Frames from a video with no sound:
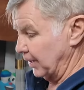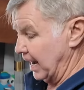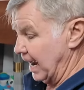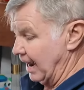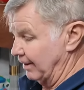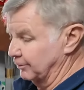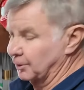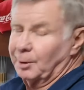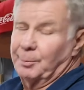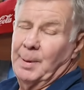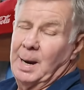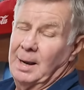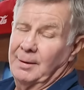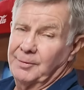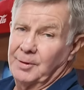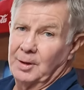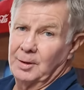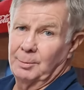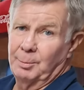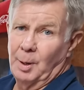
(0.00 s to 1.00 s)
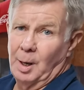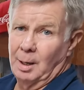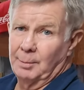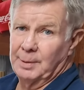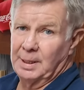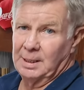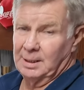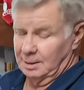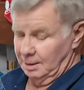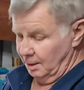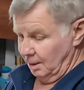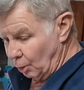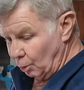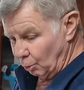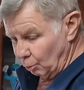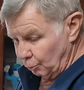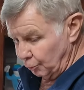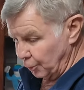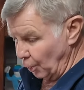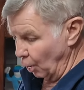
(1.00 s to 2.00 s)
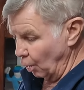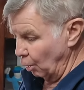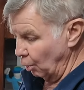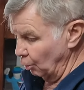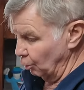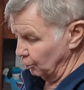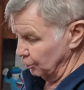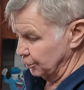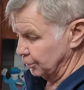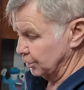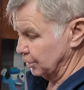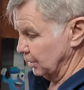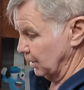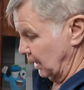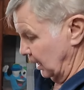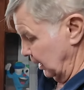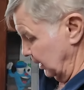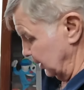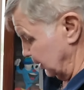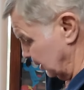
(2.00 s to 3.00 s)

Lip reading: the aftermath of the bombing. So those in